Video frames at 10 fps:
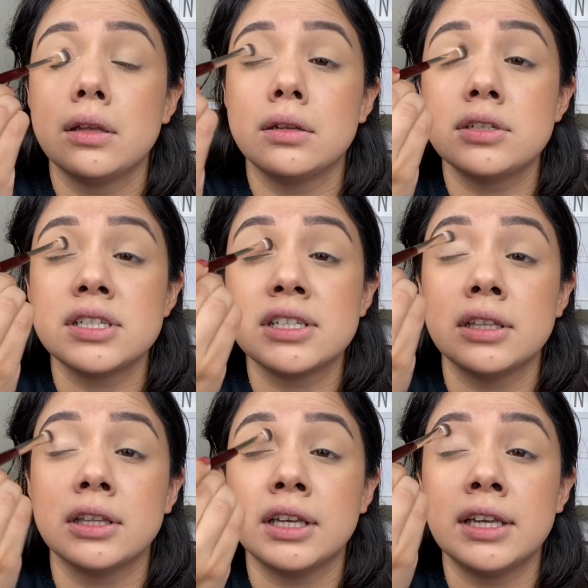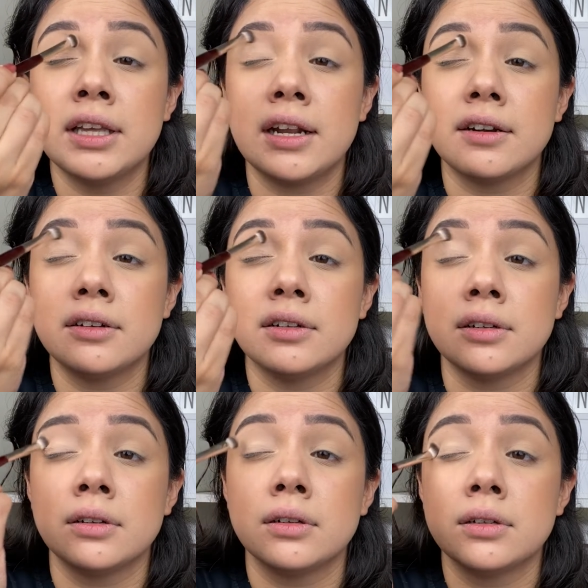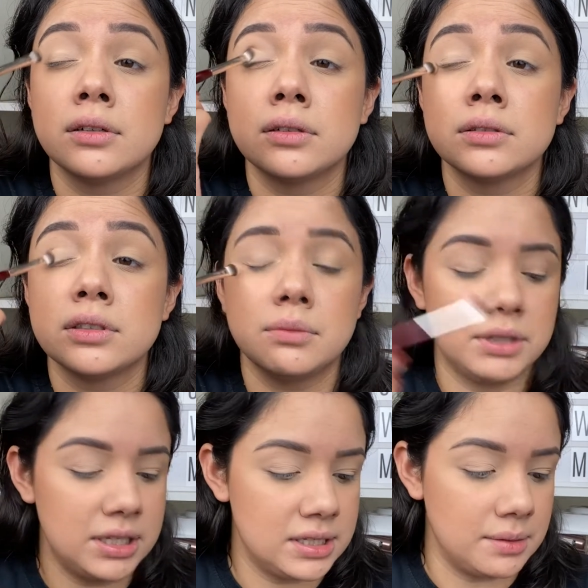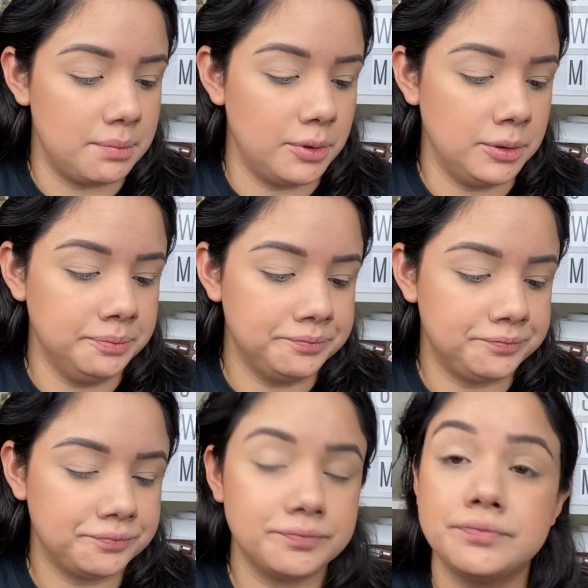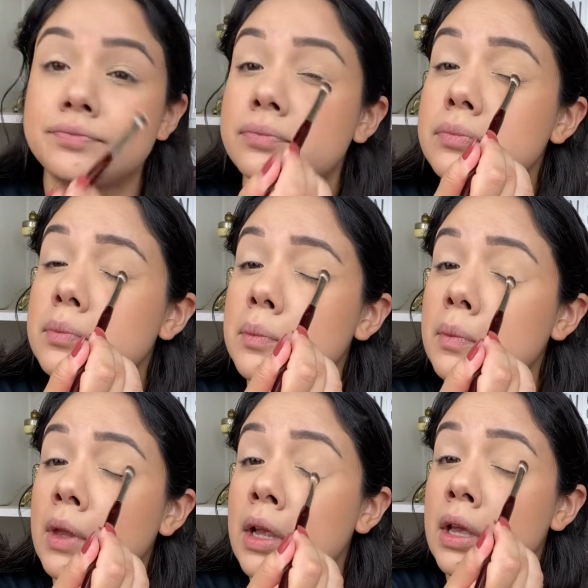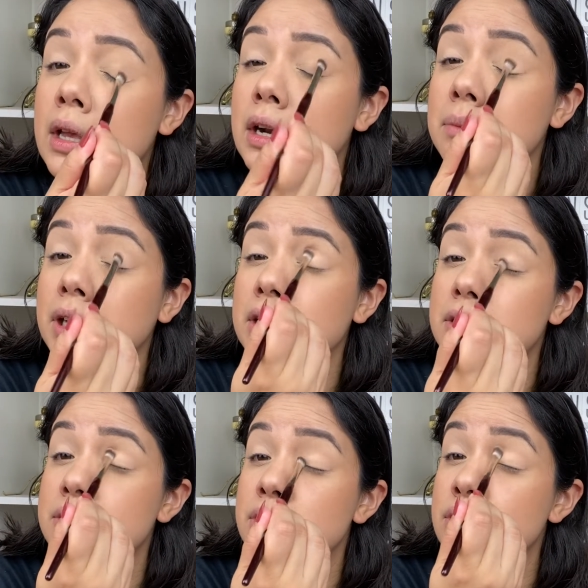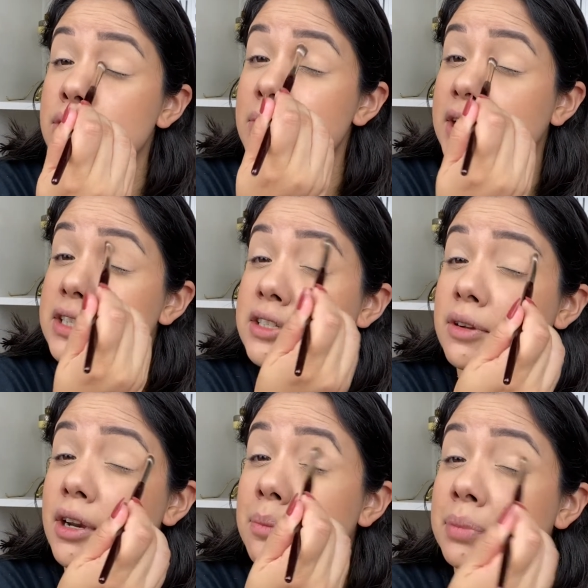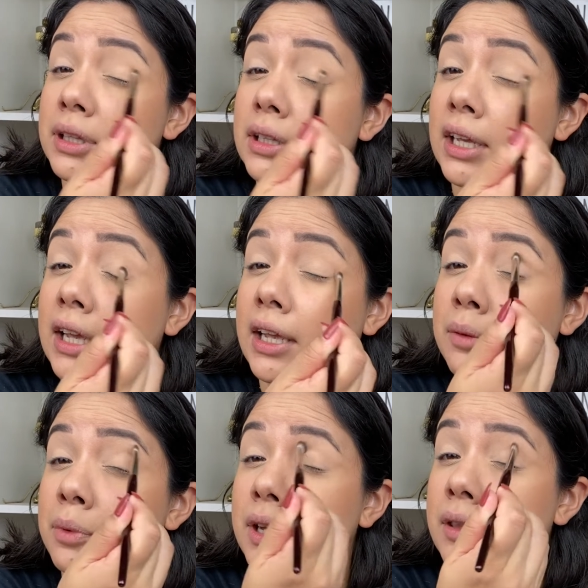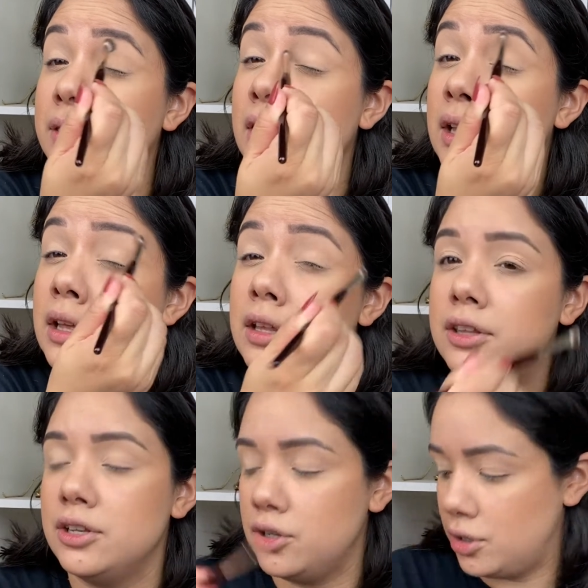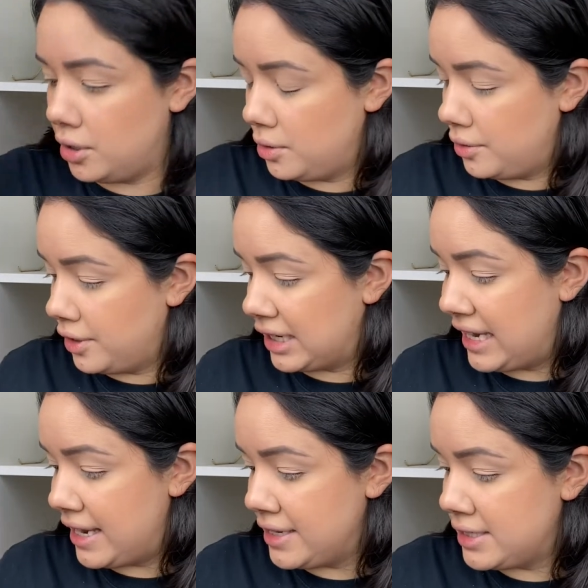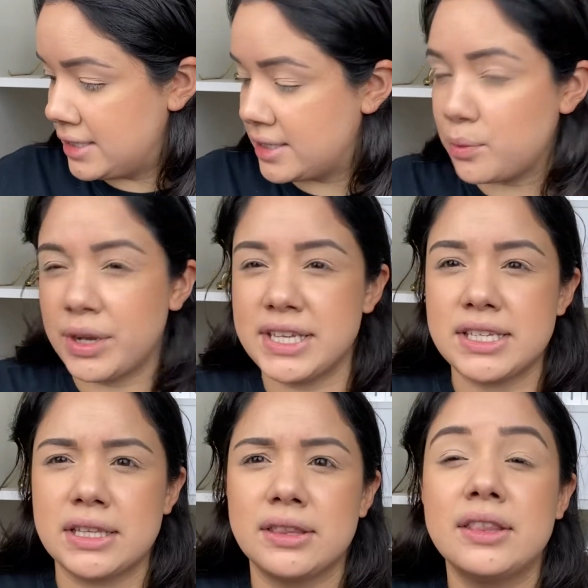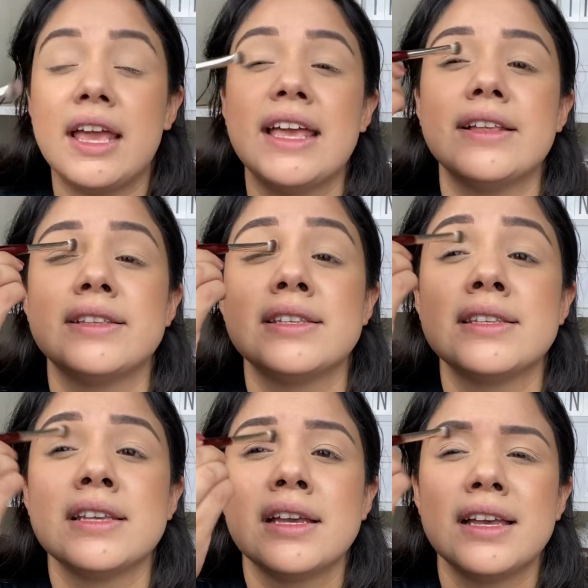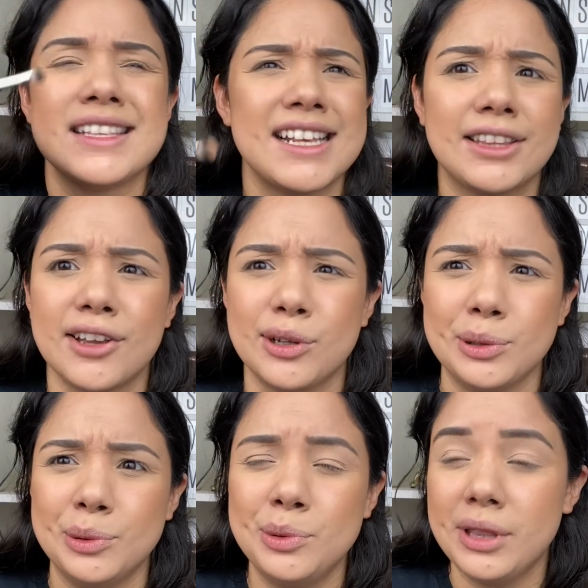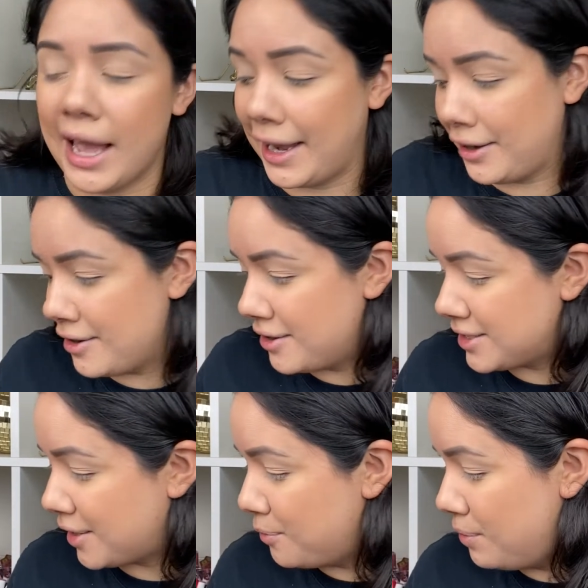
just a lid, I don't know, something simple. And I'm not gonna do too much because I'm gonna play with the new, the Kiss, what is it? It's like the glue liner. I was like,